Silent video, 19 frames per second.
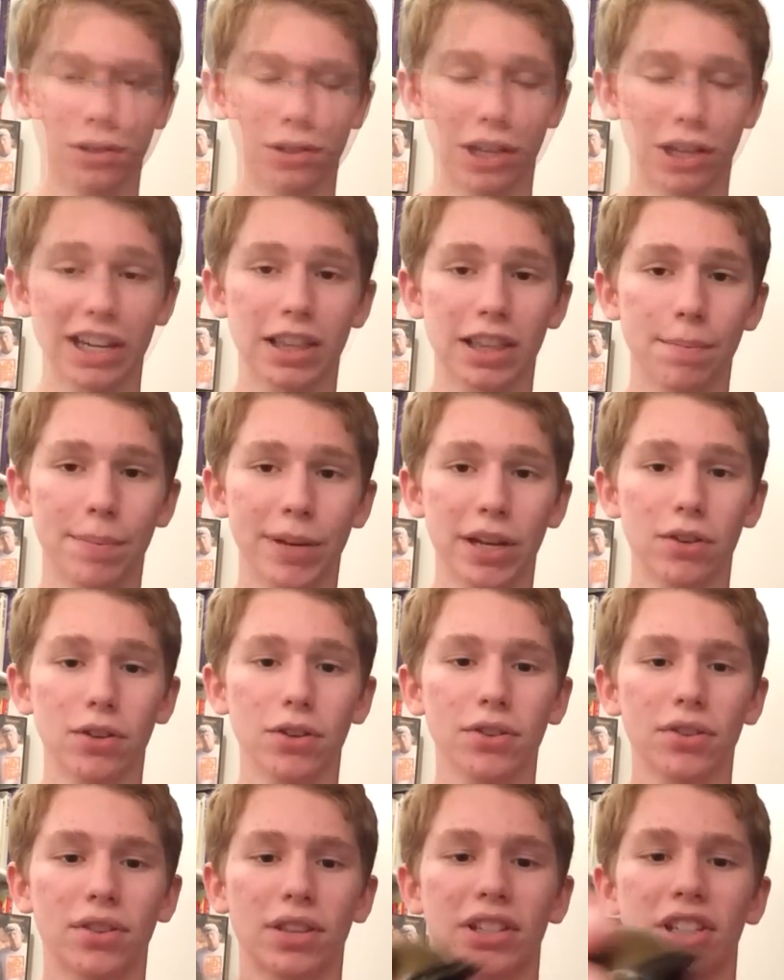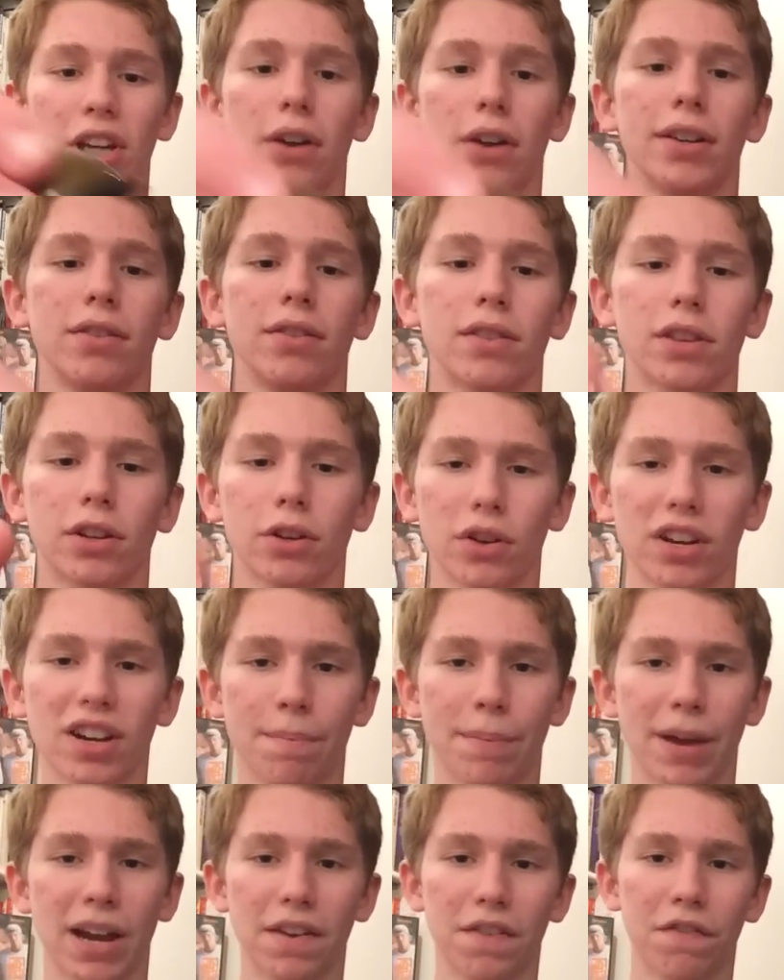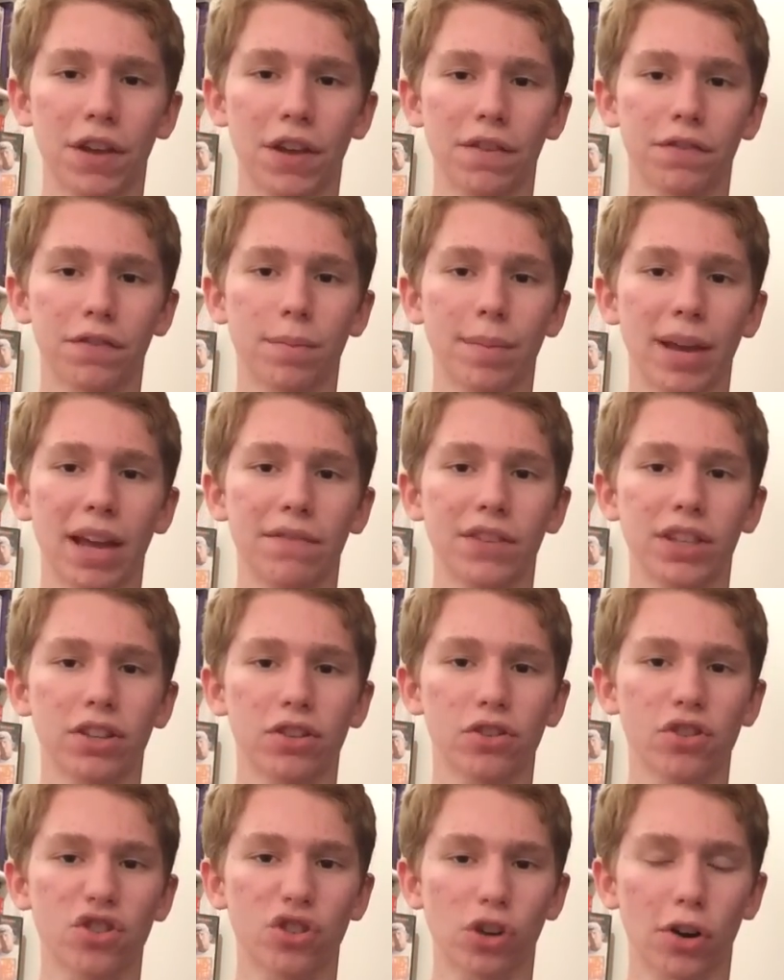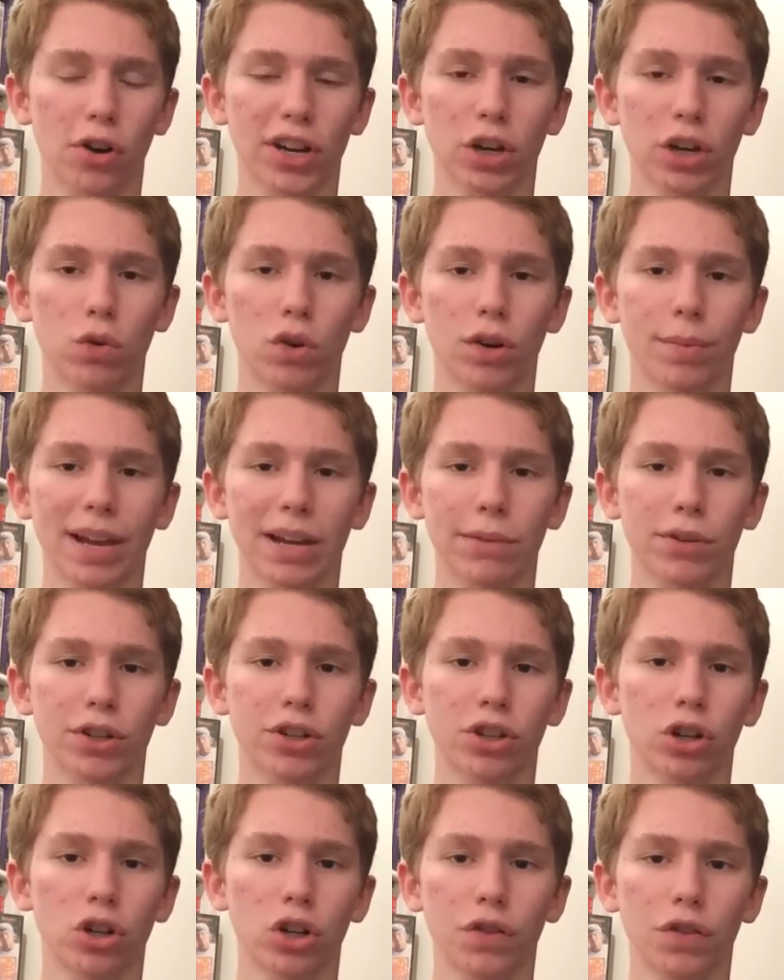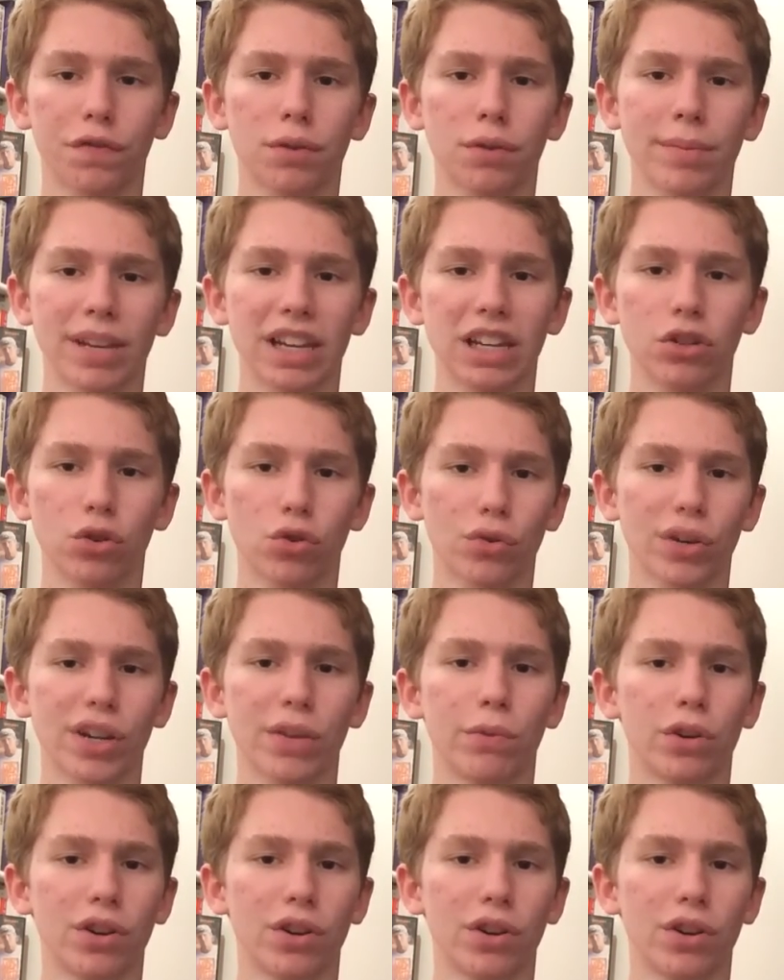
Like the Bills, the Titans are going to benefit from having their starting quarterback return from injury.